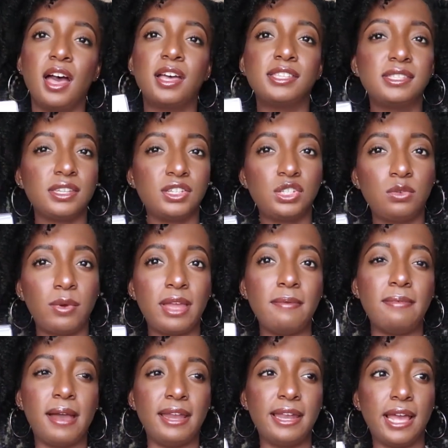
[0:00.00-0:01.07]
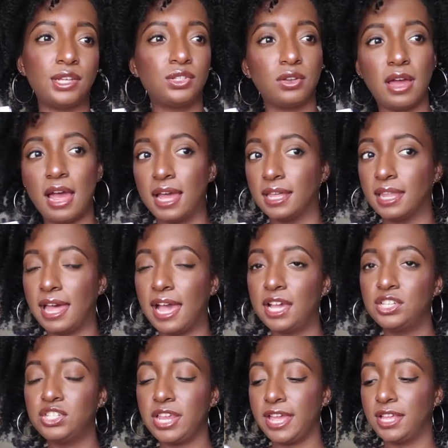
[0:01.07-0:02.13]
accentuate my natural
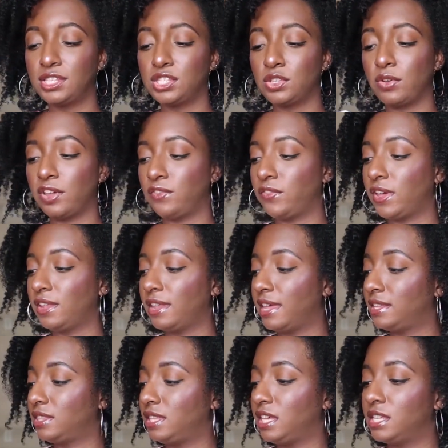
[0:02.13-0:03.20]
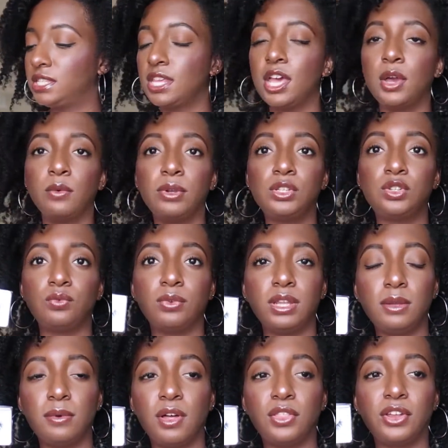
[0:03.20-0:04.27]
eyelash, and so I felt like these would do really well.